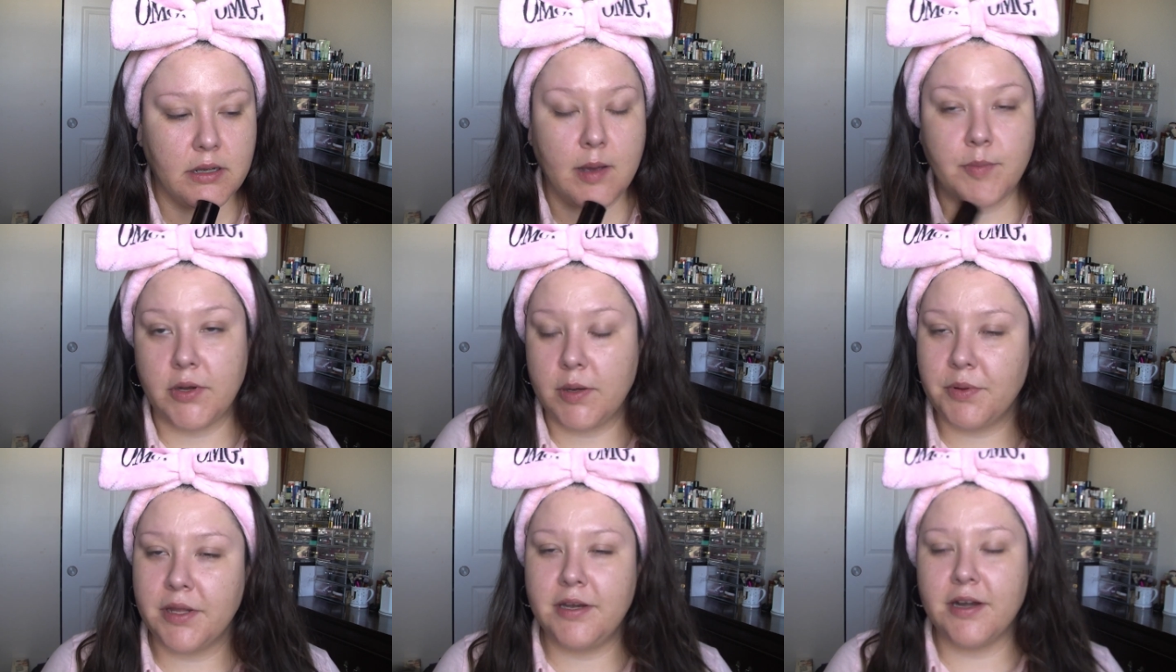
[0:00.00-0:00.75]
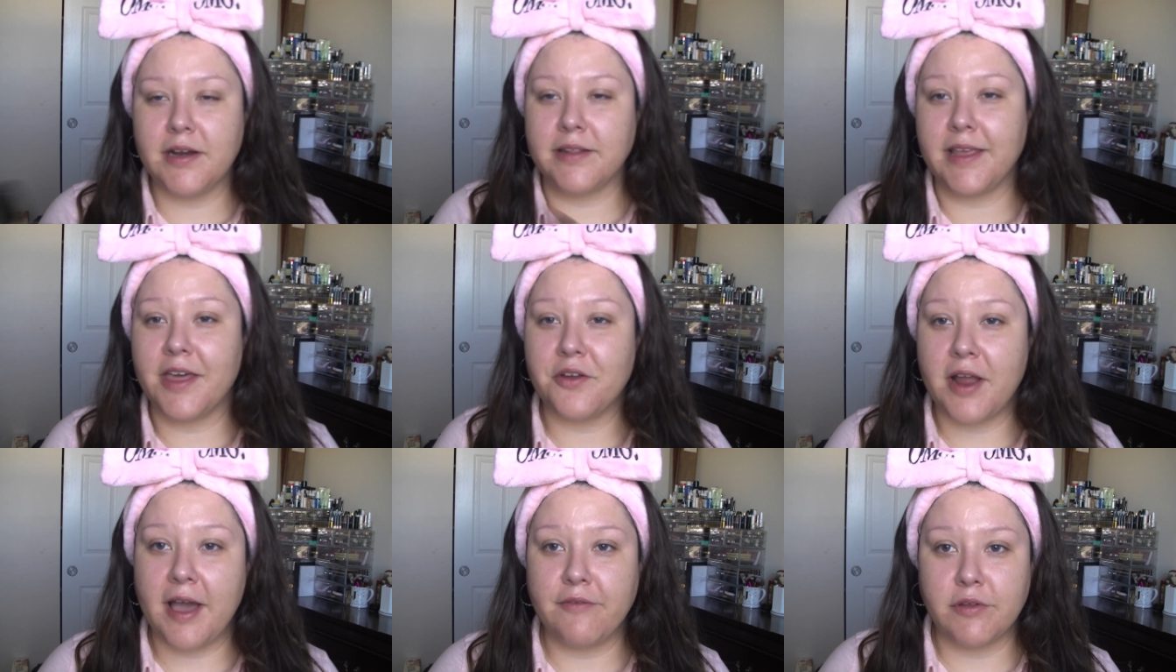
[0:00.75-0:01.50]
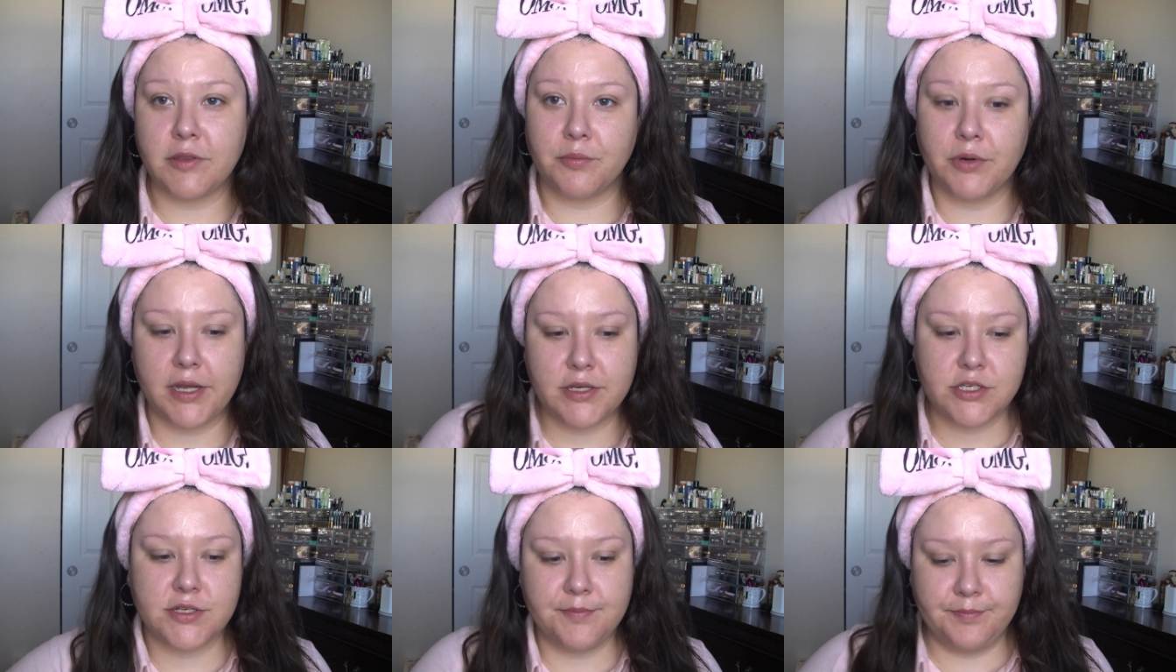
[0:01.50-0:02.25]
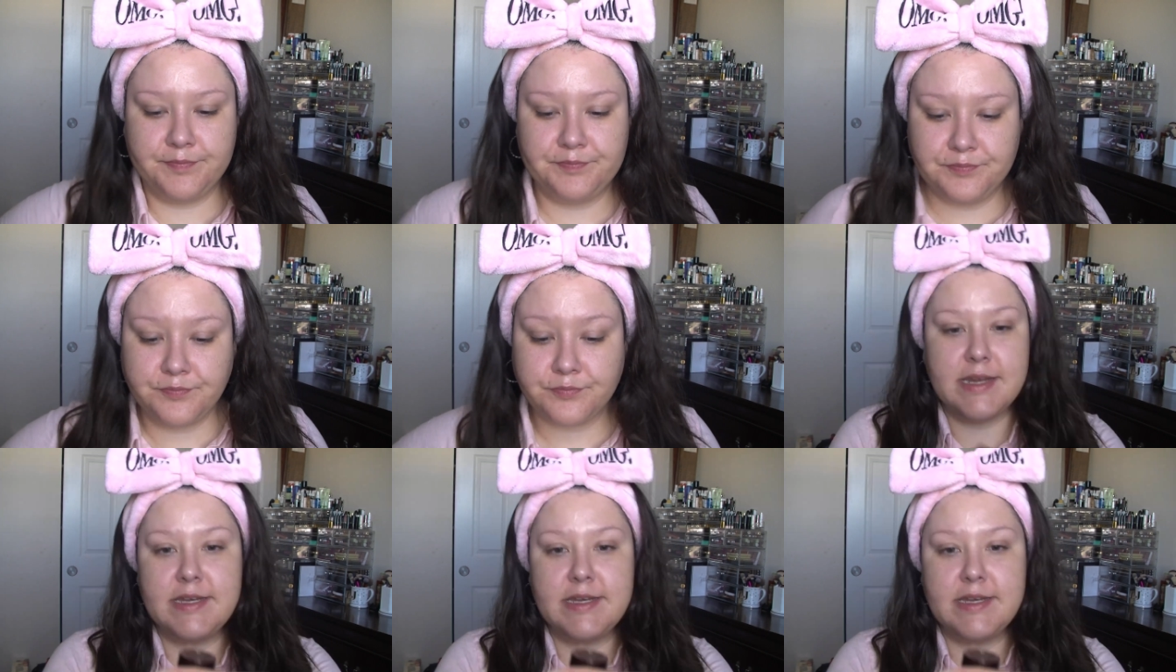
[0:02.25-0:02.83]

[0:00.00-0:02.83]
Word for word: a beauty blender and the other half with a brush. It